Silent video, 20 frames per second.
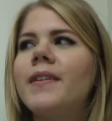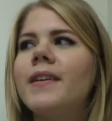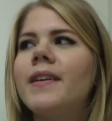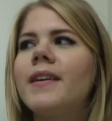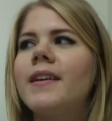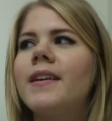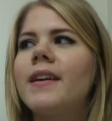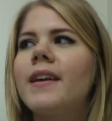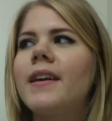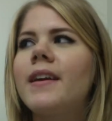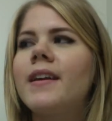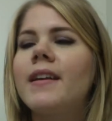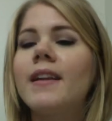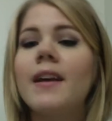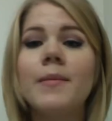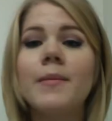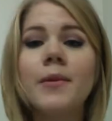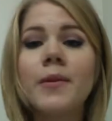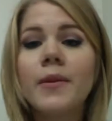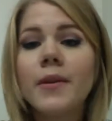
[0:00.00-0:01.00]
And
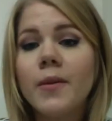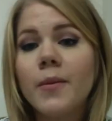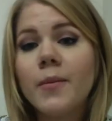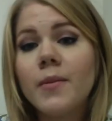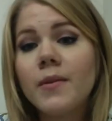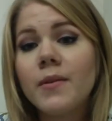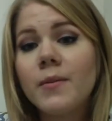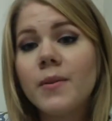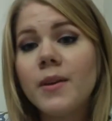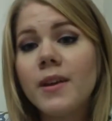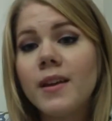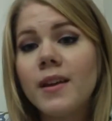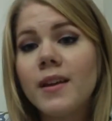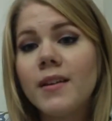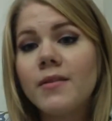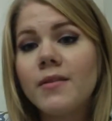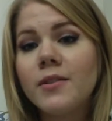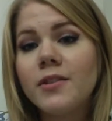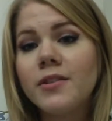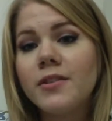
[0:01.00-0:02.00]
I'm home this weekend,
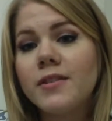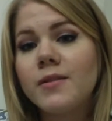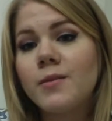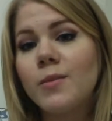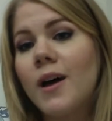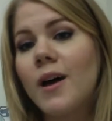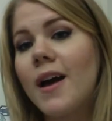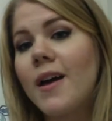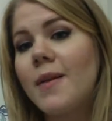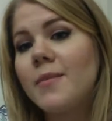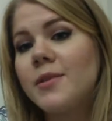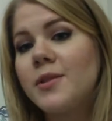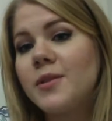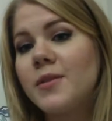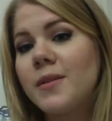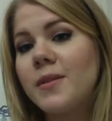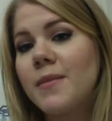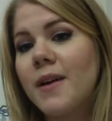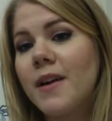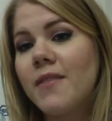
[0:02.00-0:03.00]
which is why I'm
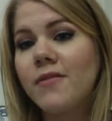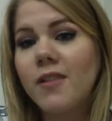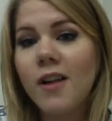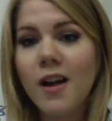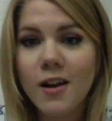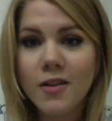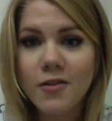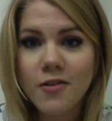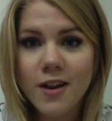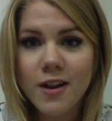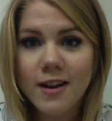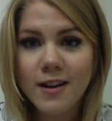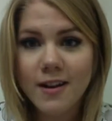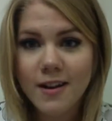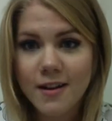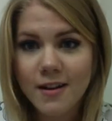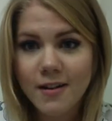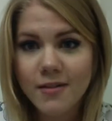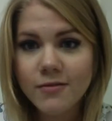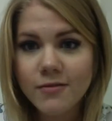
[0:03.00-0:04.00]
doing my vlog right
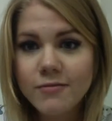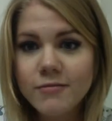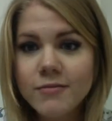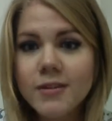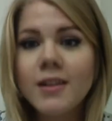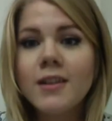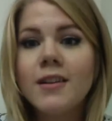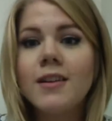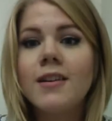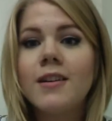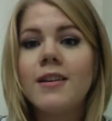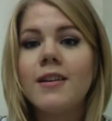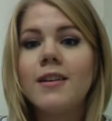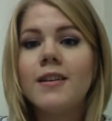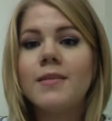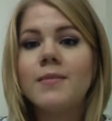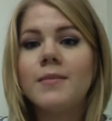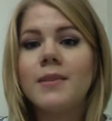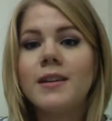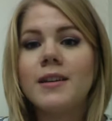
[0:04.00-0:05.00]
now,
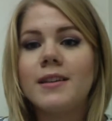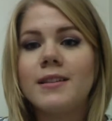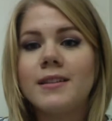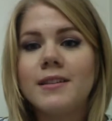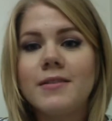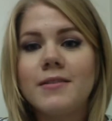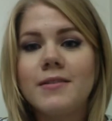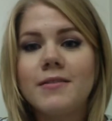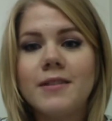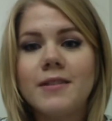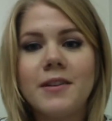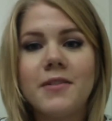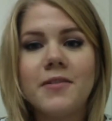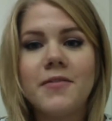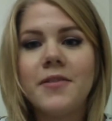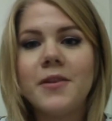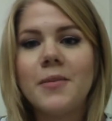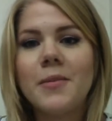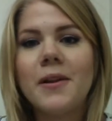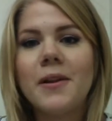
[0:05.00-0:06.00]
because he said to
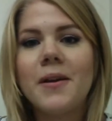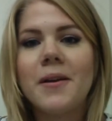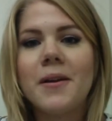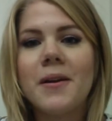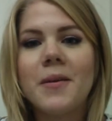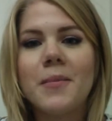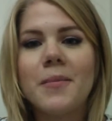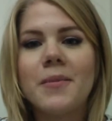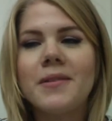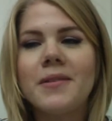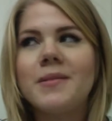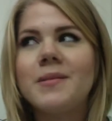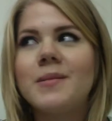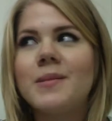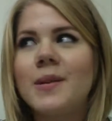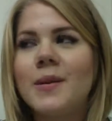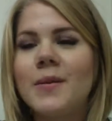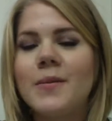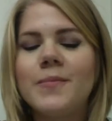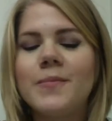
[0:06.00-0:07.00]
film it on campus.
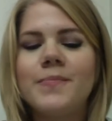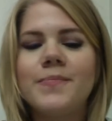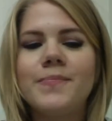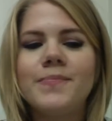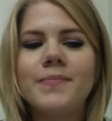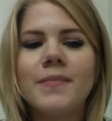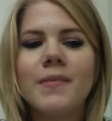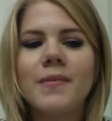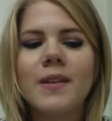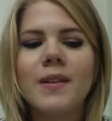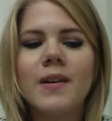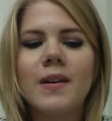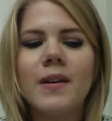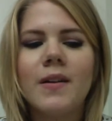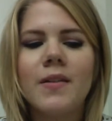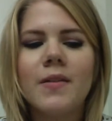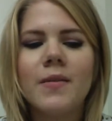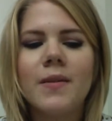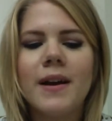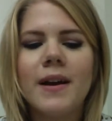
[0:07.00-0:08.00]
So
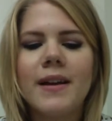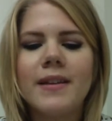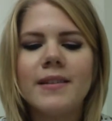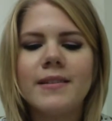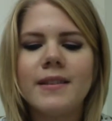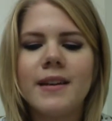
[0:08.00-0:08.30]
otherwise,